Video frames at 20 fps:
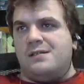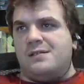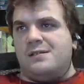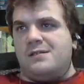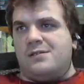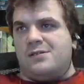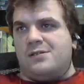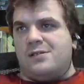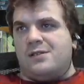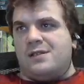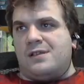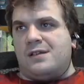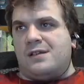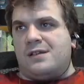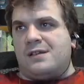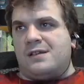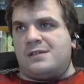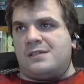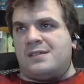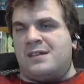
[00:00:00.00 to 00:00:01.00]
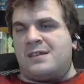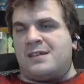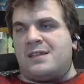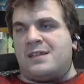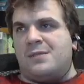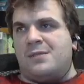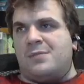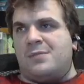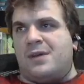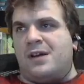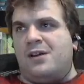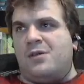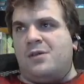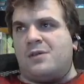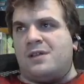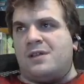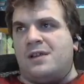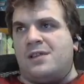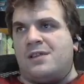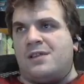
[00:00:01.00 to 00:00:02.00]
they, it's not like they compare it
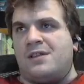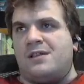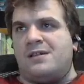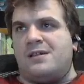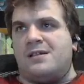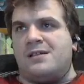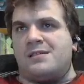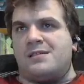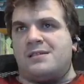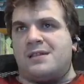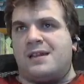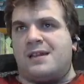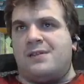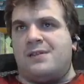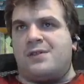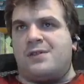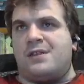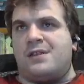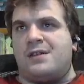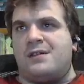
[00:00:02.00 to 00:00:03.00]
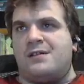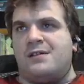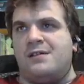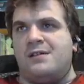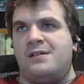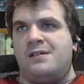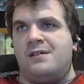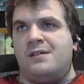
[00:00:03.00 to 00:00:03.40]
with anything because like everything,